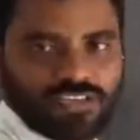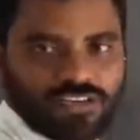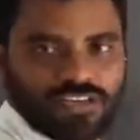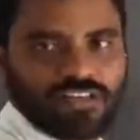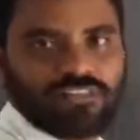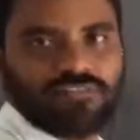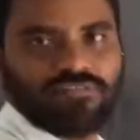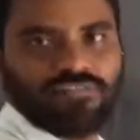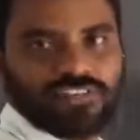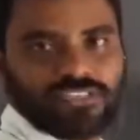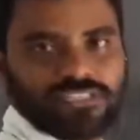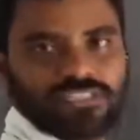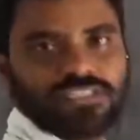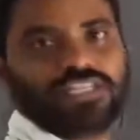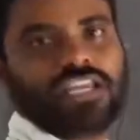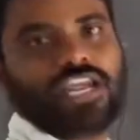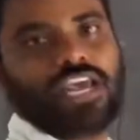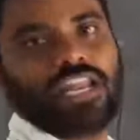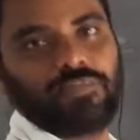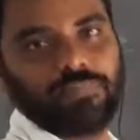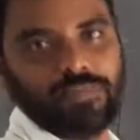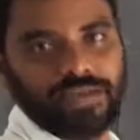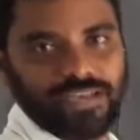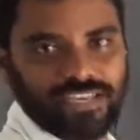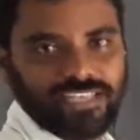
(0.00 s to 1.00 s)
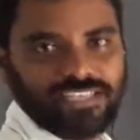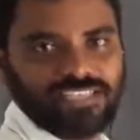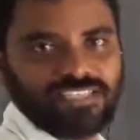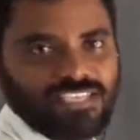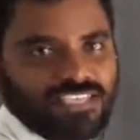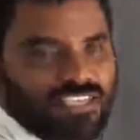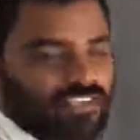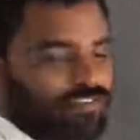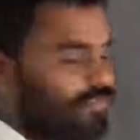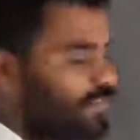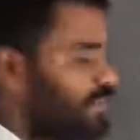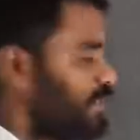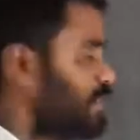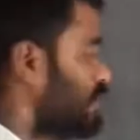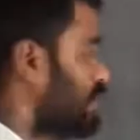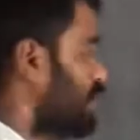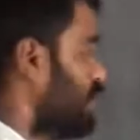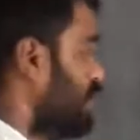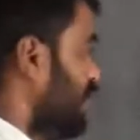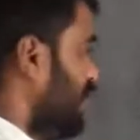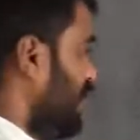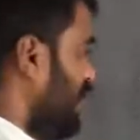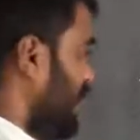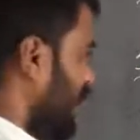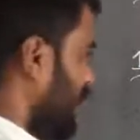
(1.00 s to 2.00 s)
or first kinematics equation.
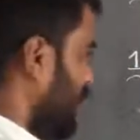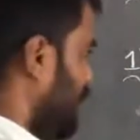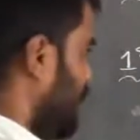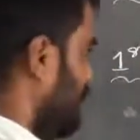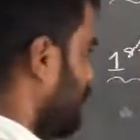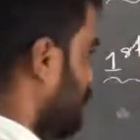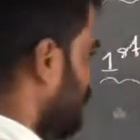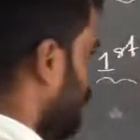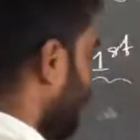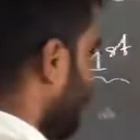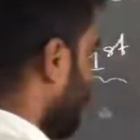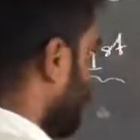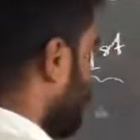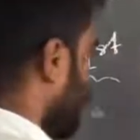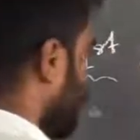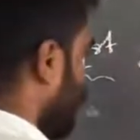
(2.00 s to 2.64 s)
It is based